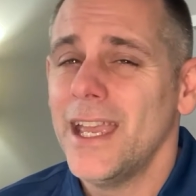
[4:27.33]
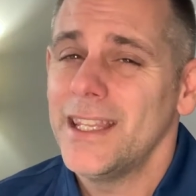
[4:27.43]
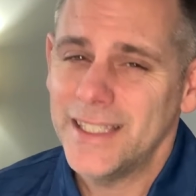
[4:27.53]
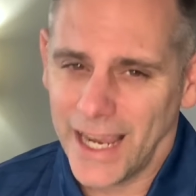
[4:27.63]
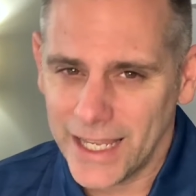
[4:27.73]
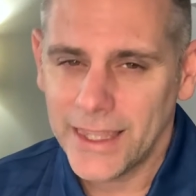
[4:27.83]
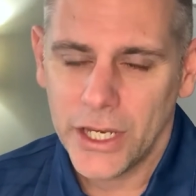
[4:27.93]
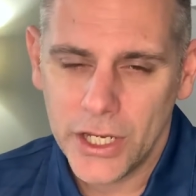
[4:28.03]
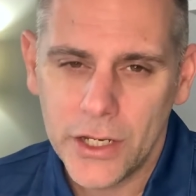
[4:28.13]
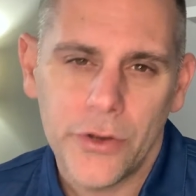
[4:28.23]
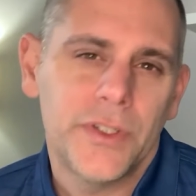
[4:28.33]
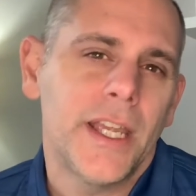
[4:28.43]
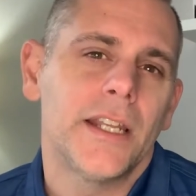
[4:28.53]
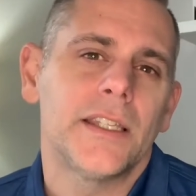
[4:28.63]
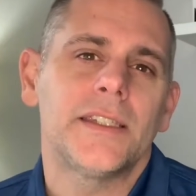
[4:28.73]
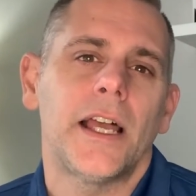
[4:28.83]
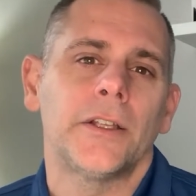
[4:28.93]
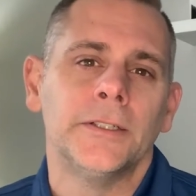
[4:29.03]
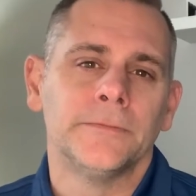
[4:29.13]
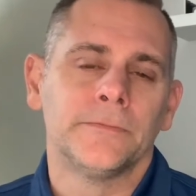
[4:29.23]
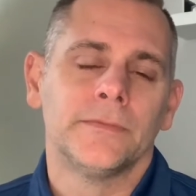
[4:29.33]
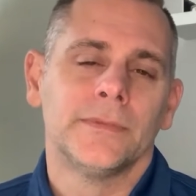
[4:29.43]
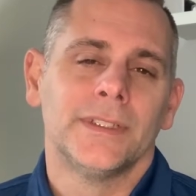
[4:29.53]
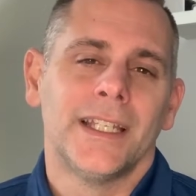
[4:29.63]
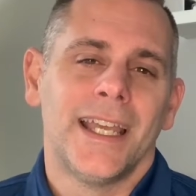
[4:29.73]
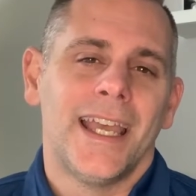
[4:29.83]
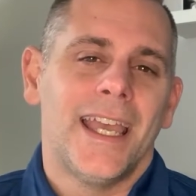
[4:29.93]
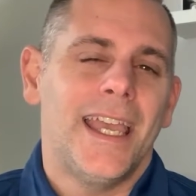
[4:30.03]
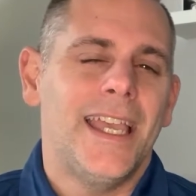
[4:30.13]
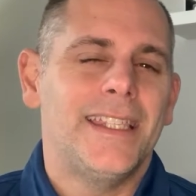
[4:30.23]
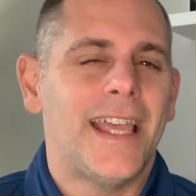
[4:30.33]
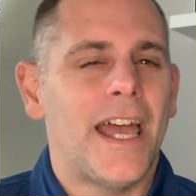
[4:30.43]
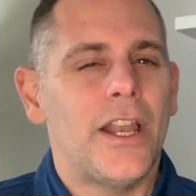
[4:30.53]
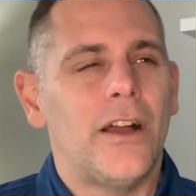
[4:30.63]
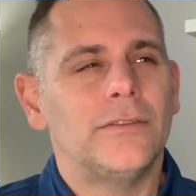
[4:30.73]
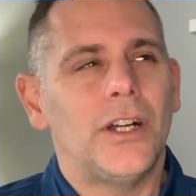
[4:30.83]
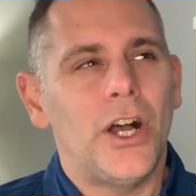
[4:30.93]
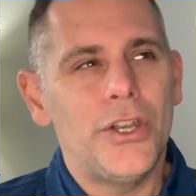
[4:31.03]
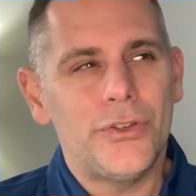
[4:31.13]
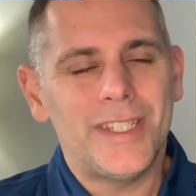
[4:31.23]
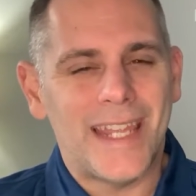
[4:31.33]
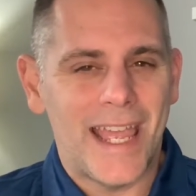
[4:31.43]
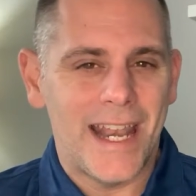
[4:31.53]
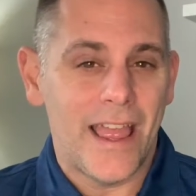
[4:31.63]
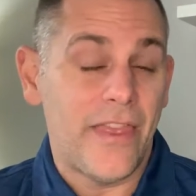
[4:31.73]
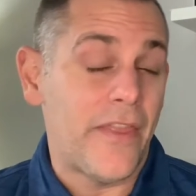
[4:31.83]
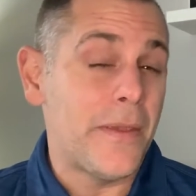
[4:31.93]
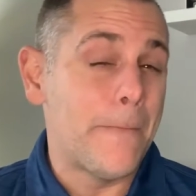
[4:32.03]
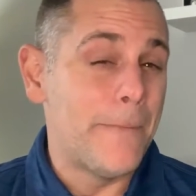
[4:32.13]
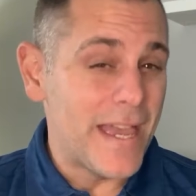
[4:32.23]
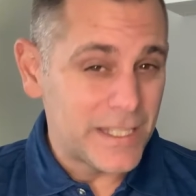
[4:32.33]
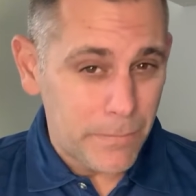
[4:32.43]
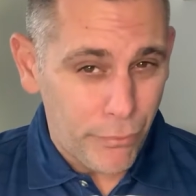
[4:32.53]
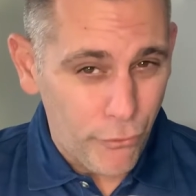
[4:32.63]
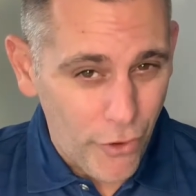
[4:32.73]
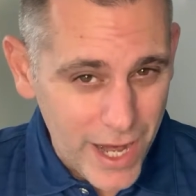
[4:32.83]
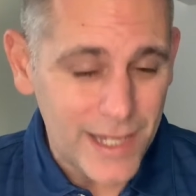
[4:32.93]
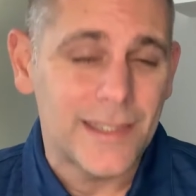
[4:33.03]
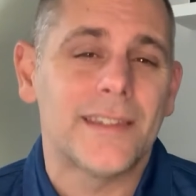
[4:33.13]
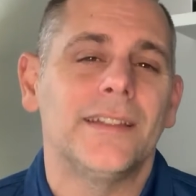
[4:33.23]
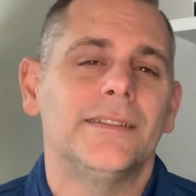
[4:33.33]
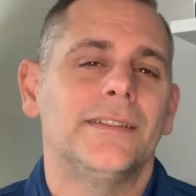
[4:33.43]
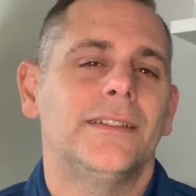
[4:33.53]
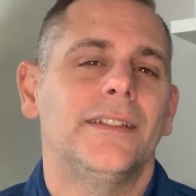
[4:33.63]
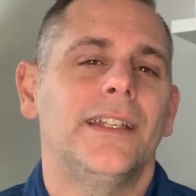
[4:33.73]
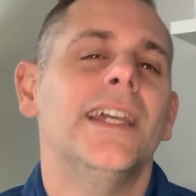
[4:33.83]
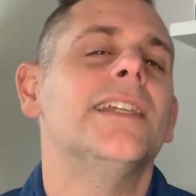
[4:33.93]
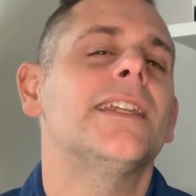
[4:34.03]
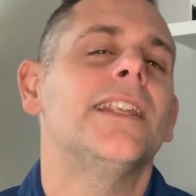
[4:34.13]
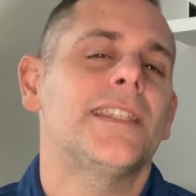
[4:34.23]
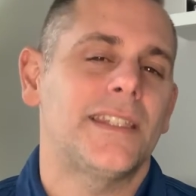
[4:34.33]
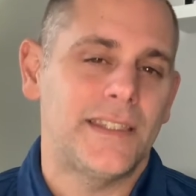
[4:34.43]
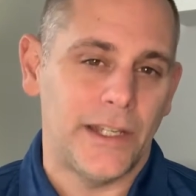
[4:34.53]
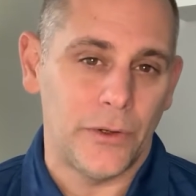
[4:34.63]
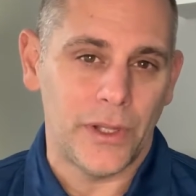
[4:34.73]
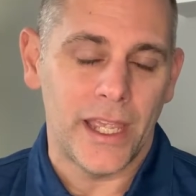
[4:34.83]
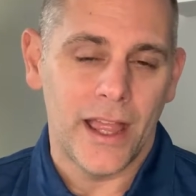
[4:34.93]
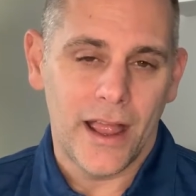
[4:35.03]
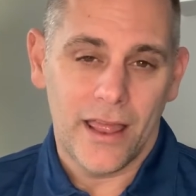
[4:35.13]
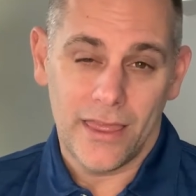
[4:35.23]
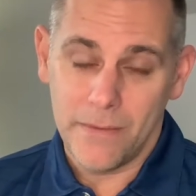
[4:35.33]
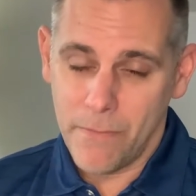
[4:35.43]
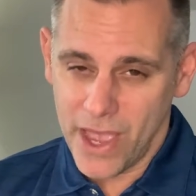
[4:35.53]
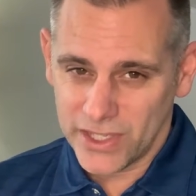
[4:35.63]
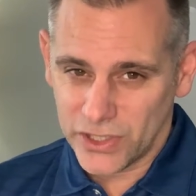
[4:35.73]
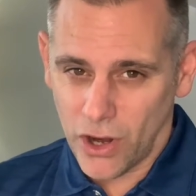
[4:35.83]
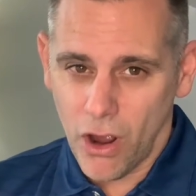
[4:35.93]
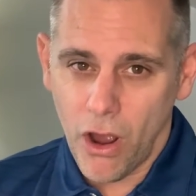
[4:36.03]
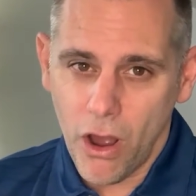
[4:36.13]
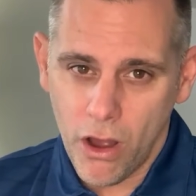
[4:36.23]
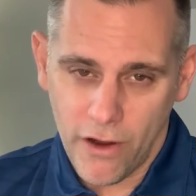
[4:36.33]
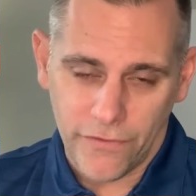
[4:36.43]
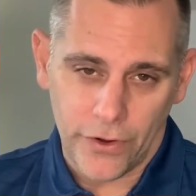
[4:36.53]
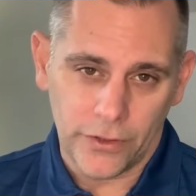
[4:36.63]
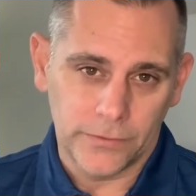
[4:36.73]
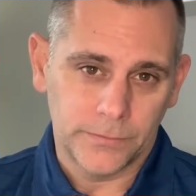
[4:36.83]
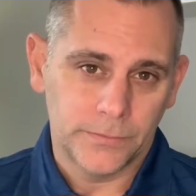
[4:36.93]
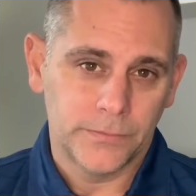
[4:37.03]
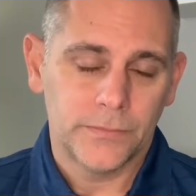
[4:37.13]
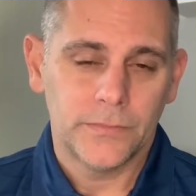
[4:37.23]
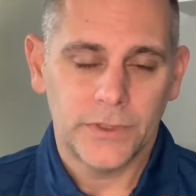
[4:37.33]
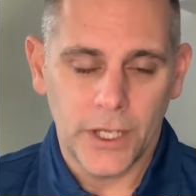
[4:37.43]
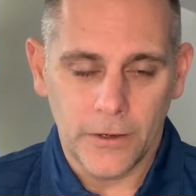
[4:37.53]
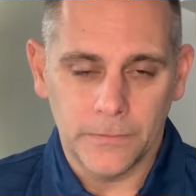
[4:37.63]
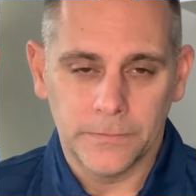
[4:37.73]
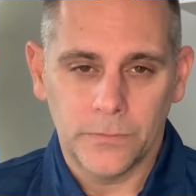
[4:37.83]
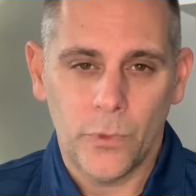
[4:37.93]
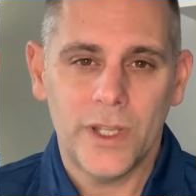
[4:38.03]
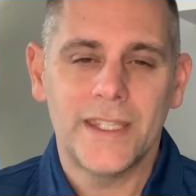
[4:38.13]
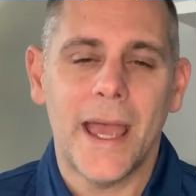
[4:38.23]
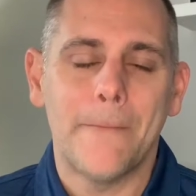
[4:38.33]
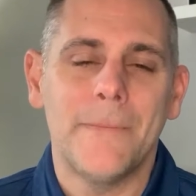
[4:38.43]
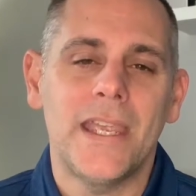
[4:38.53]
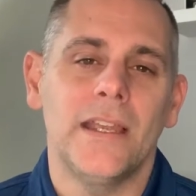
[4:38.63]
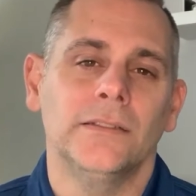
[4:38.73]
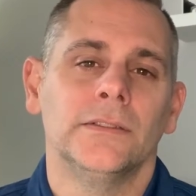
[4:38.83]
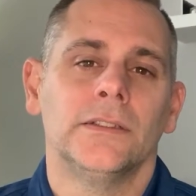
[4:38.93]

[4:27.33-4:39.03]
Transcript: The second thing you need to understand as a seller is that understand that the best price isn't necessarily the best offer. So what does that mean?